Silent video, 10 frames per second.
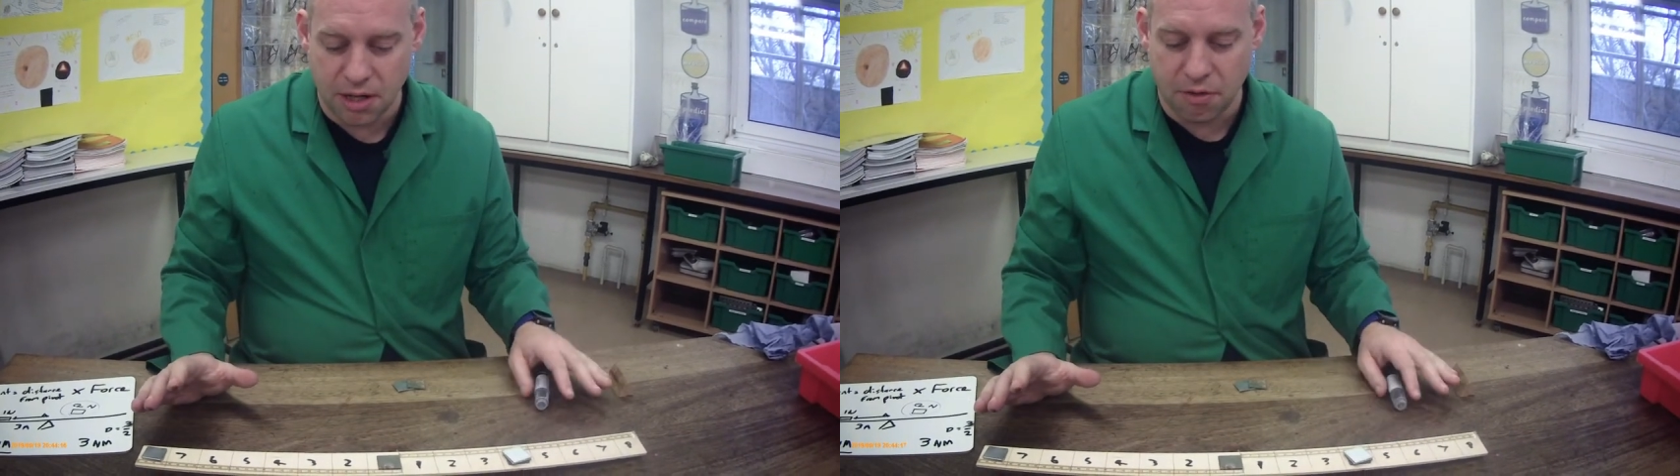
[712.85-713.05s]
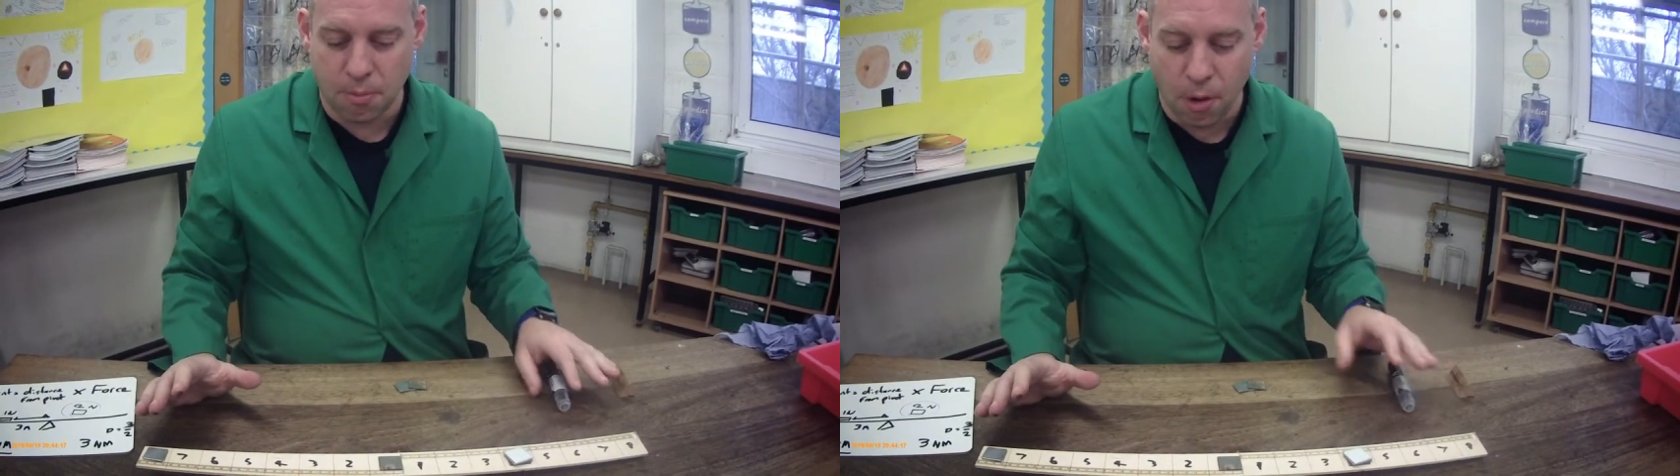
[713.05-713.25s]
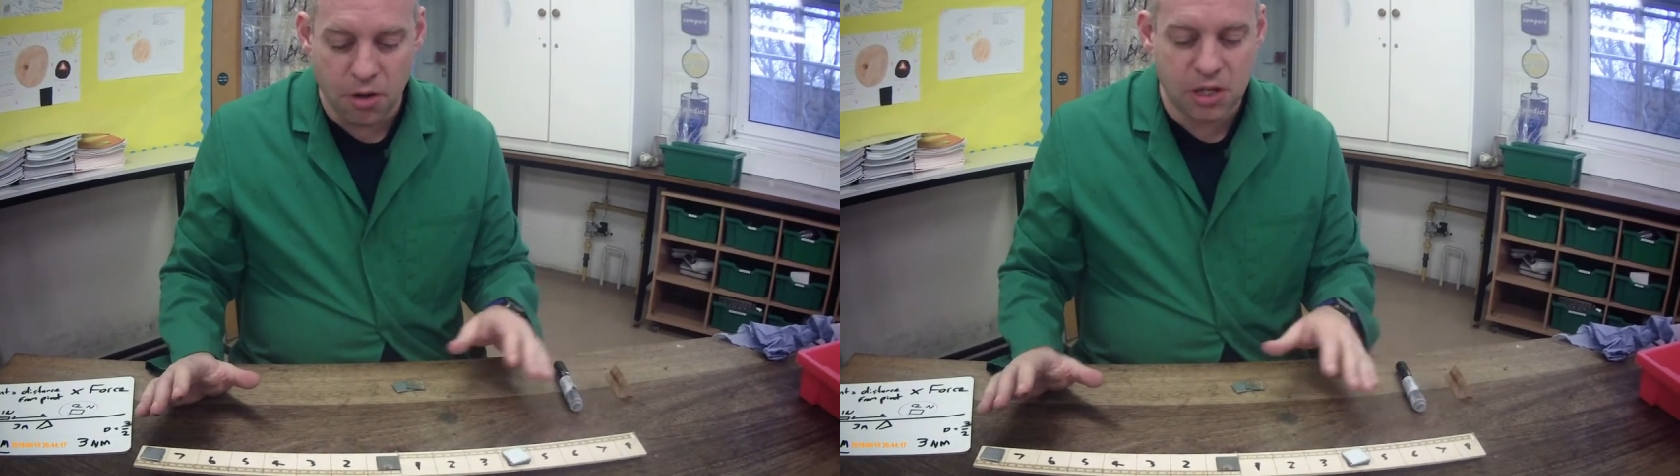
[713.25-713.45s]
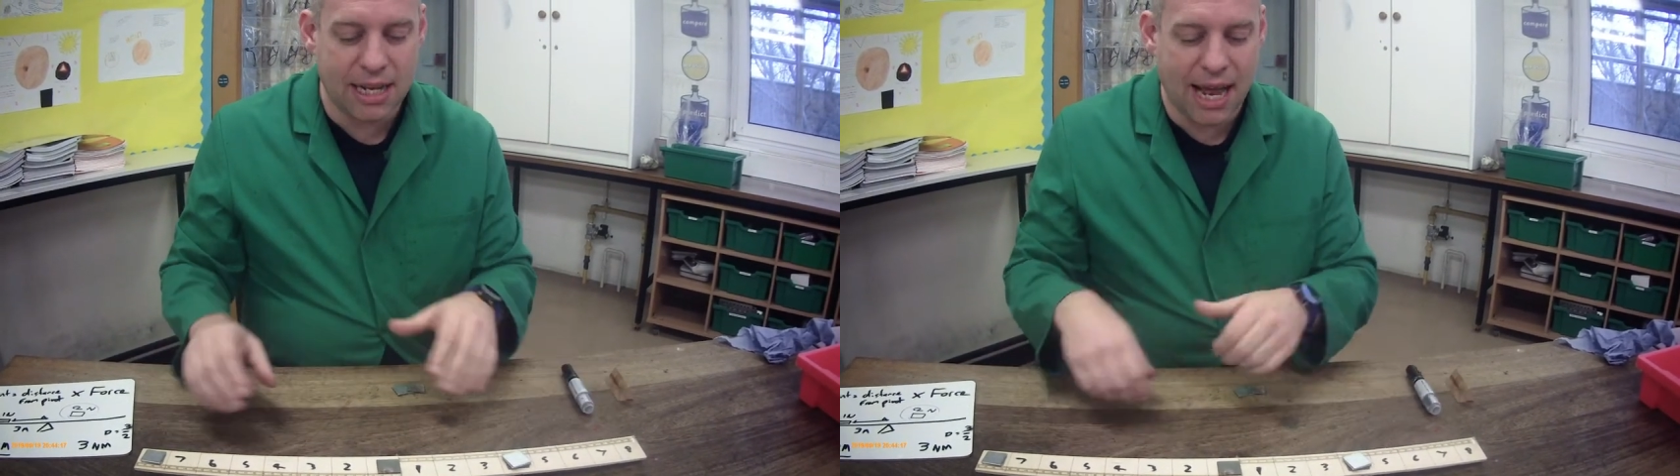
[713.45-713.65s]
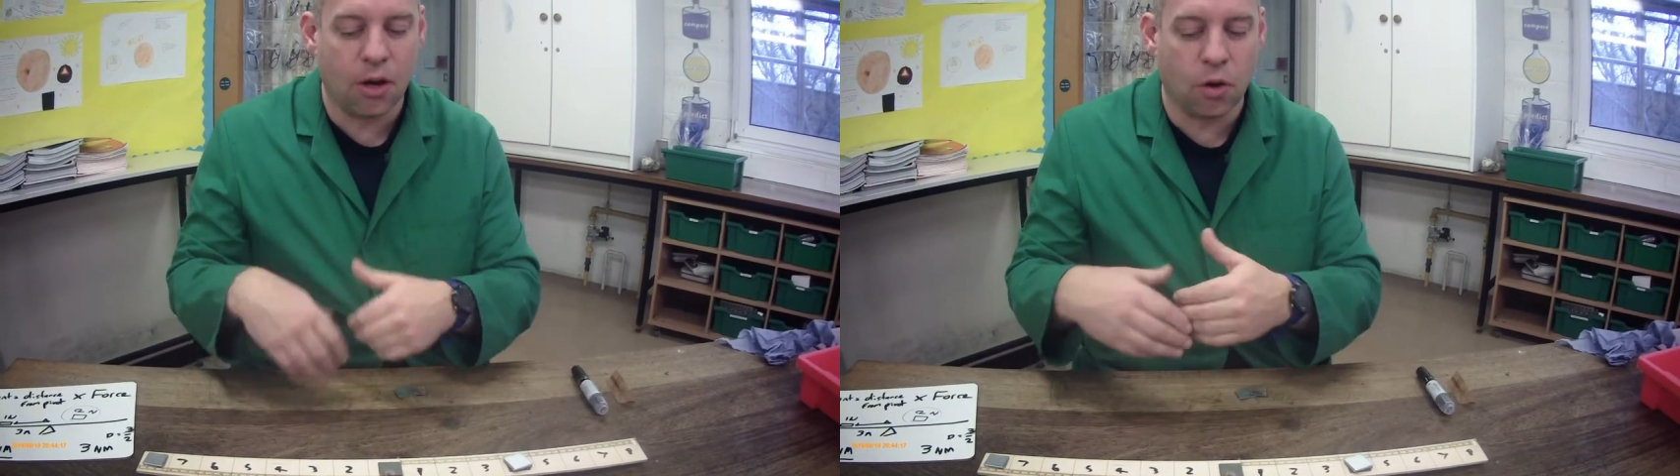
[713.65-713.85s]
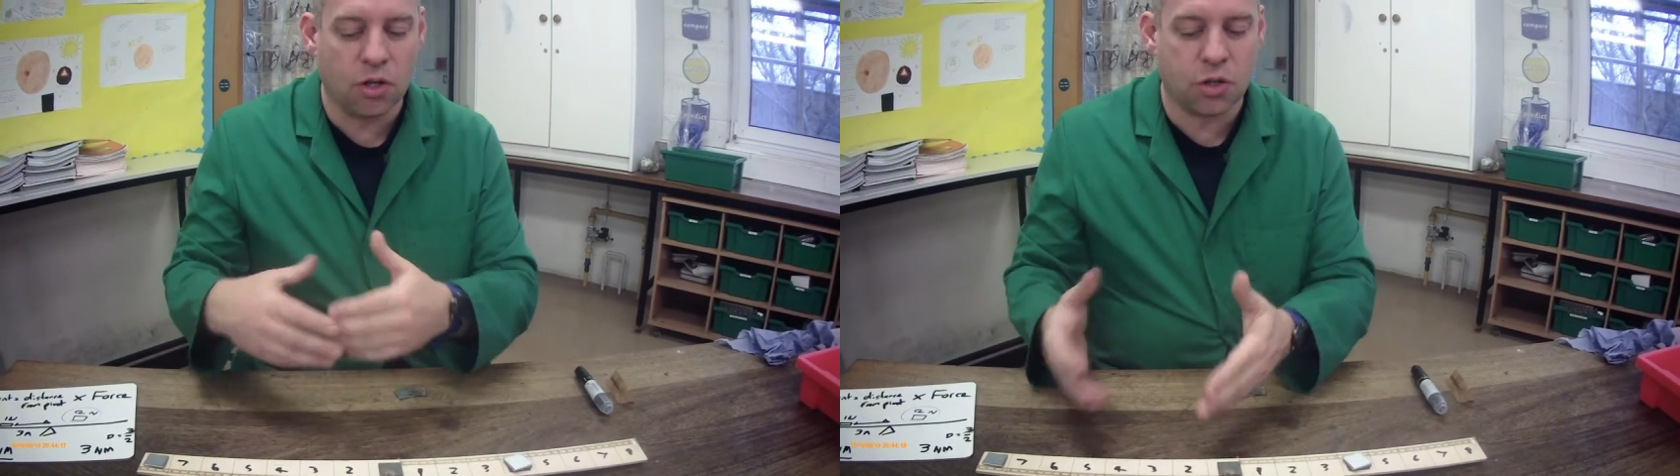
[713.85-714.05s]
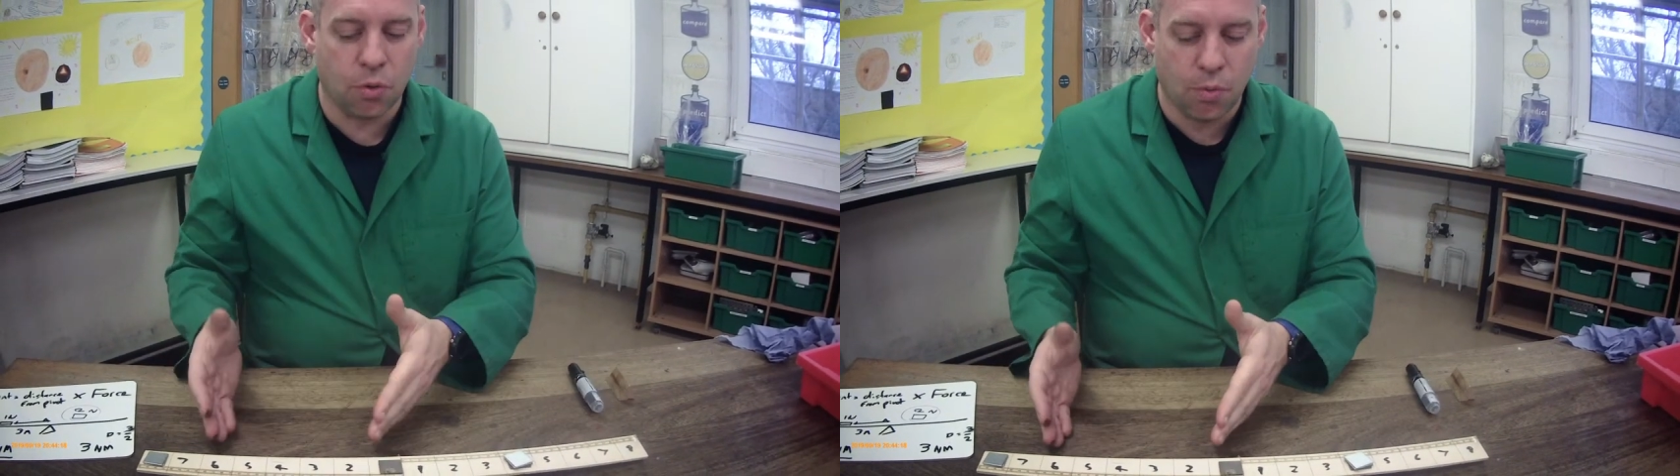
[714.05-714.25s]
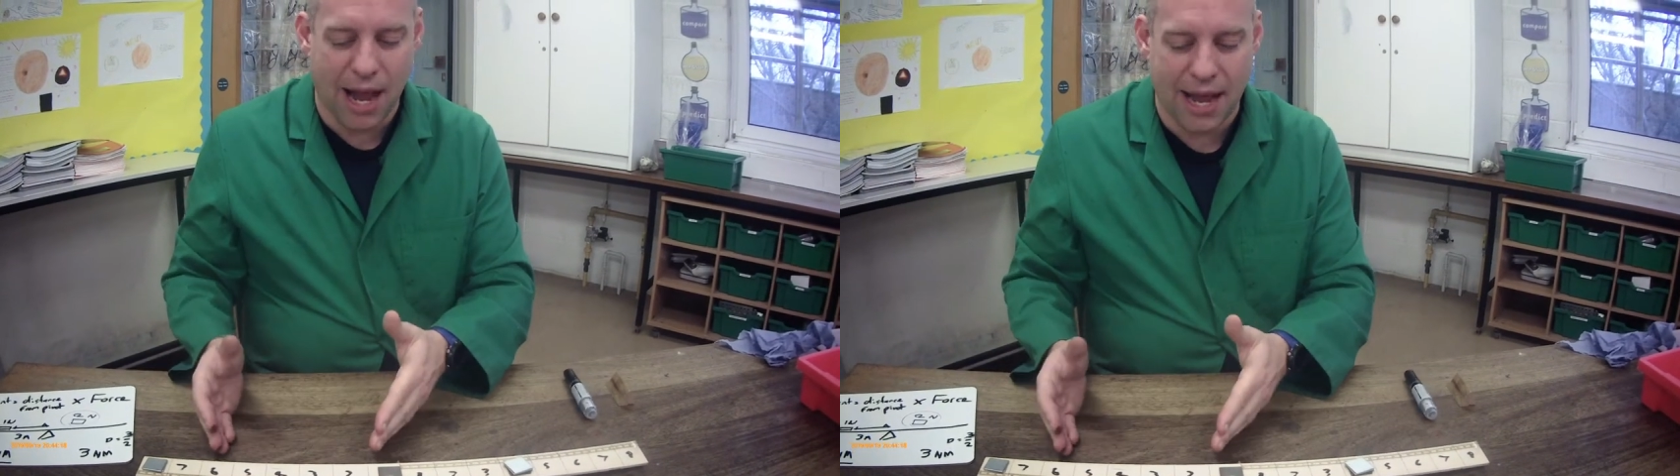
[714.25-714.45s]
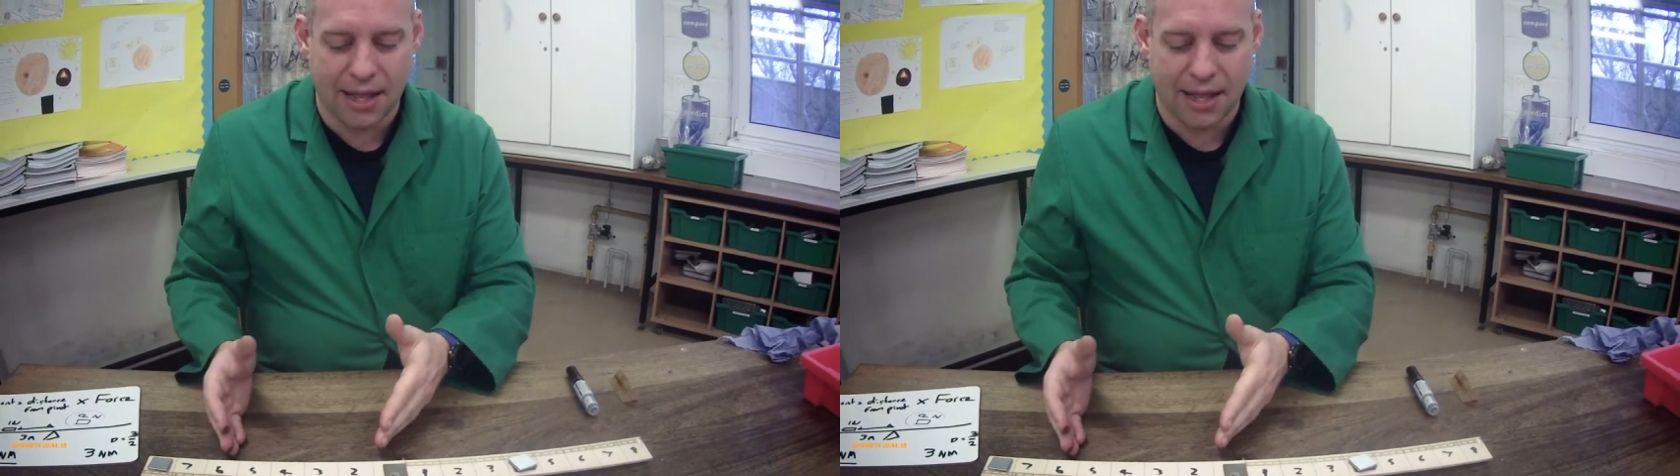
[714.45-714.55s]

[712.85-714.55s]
If you approach it in that logical way,